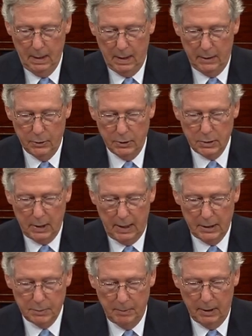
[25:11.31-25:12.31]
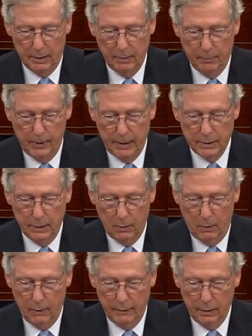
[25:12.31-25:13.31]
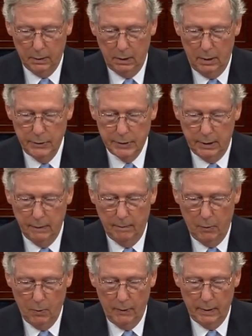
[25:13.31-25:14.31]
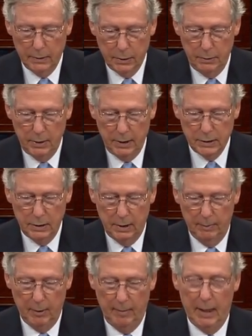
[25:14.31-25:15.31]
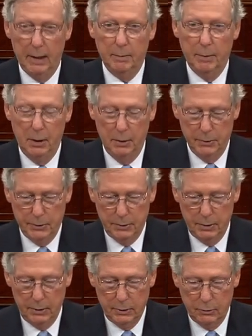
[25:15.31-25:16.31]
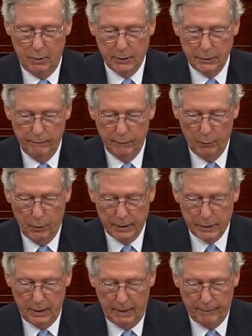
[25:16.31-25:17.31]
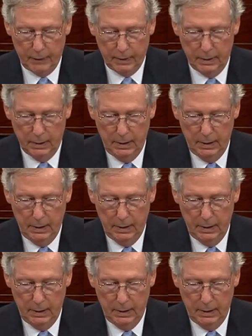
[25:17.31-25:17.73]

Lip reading: And just last month, the president ordered the closing of more than two dozen diplomatic posts stretching from West Africa